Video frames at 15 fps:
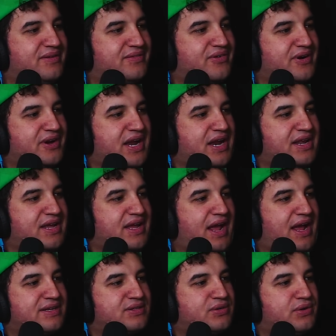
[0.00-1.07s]
For getting
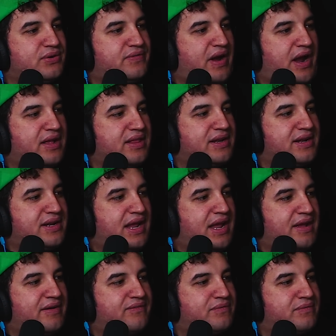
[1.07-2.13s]
asshole violated
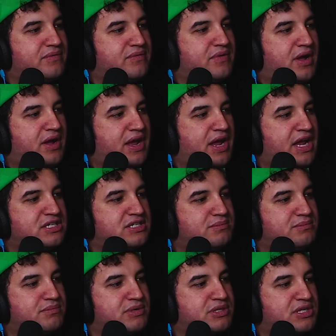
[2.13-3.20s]
at
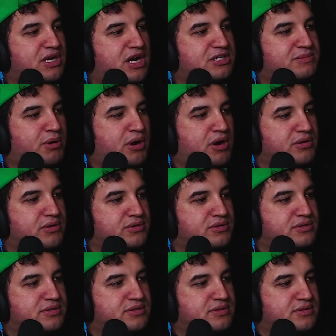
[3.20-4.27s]
Asian massage
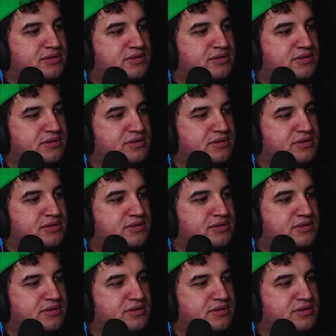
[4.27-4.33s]
parlors.